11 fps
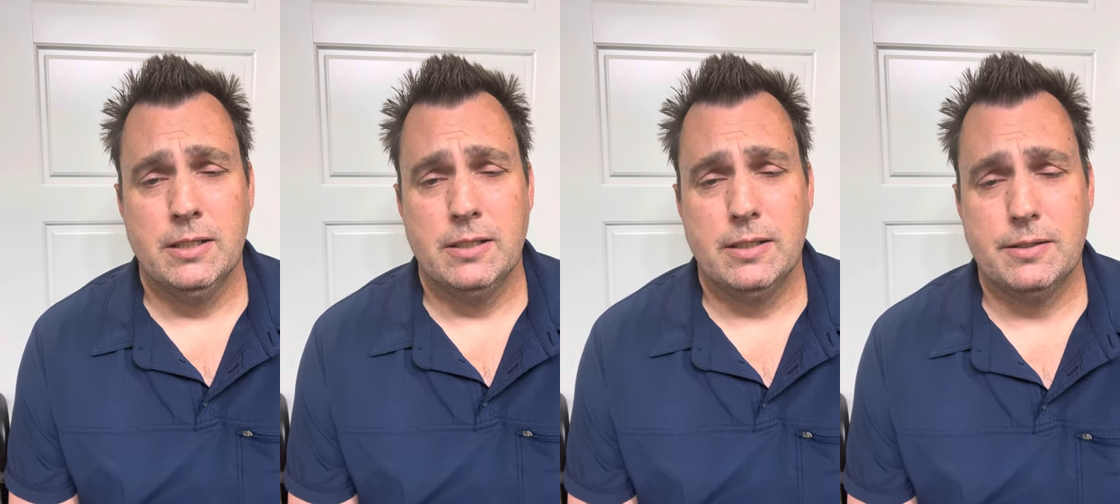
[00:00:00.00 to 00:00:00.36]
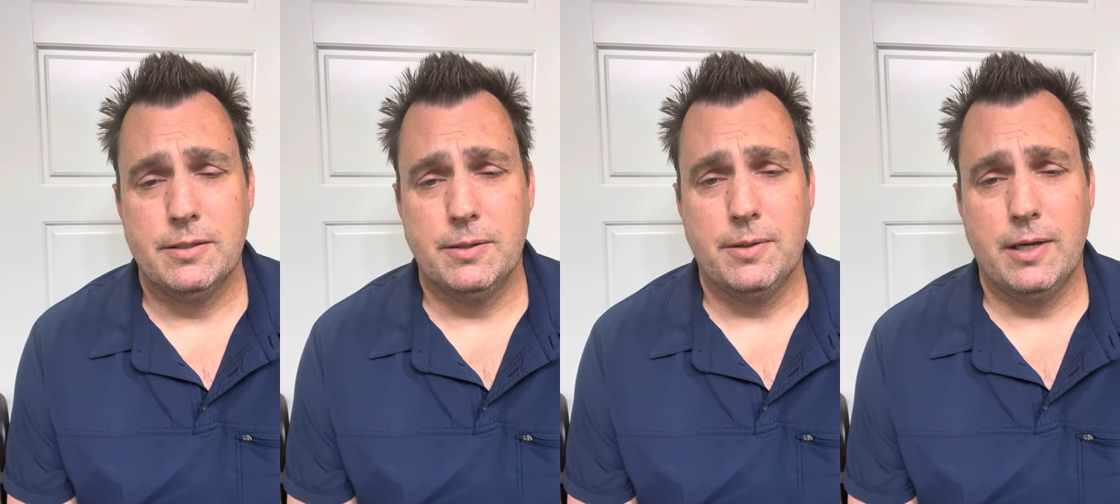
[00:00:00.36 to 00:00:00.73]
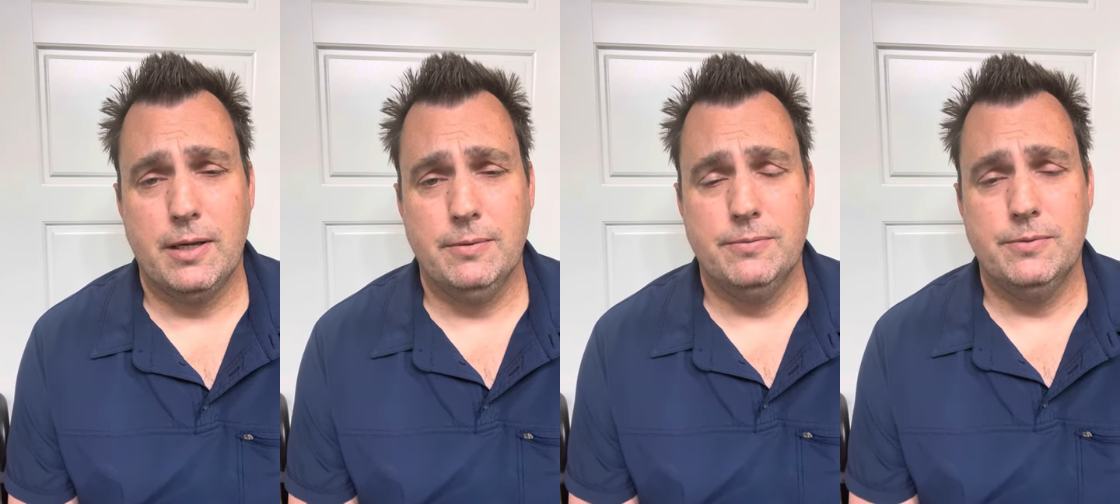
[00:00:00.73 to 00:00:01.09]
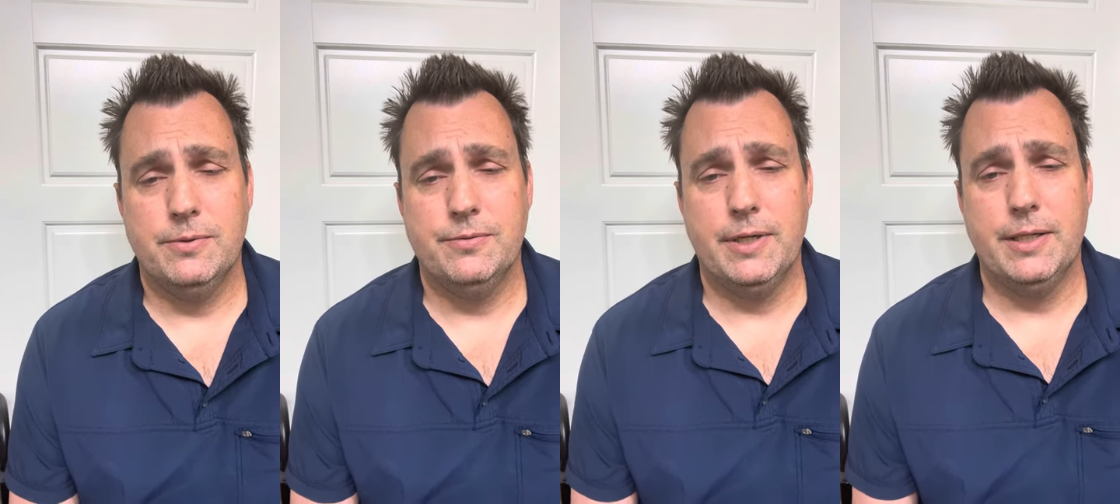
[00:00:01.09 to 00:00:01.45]
That's okay. We'll
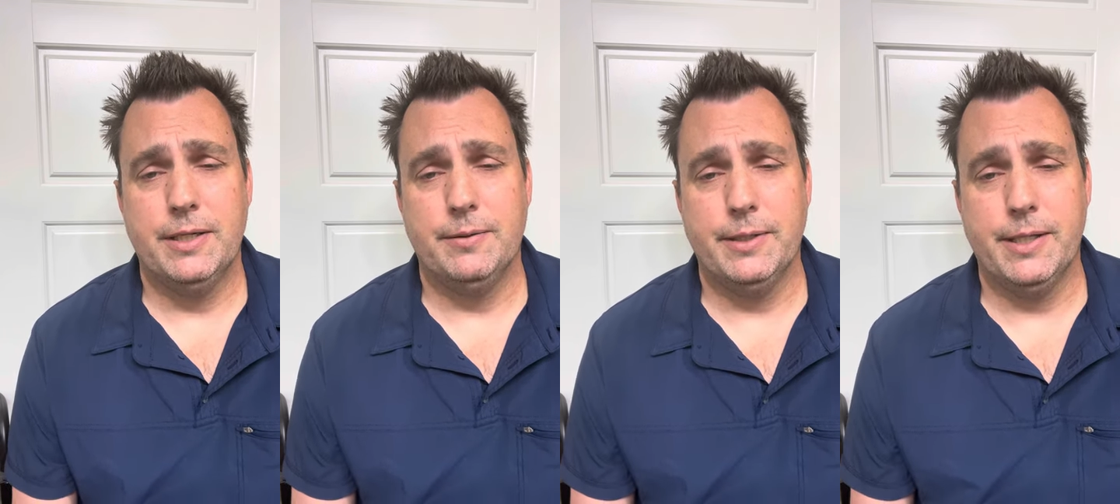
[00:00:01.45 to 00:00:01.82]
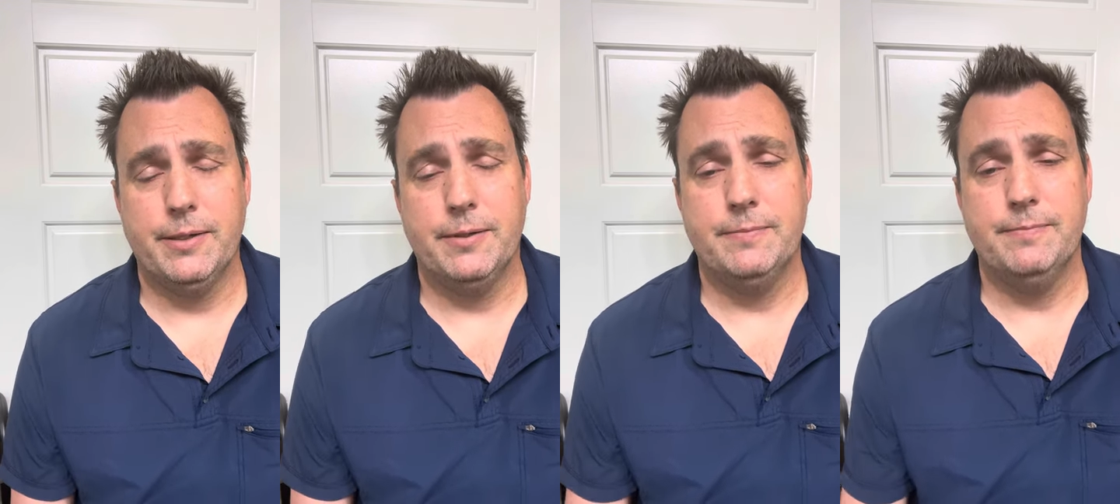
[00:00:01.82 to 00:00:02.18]
find out later.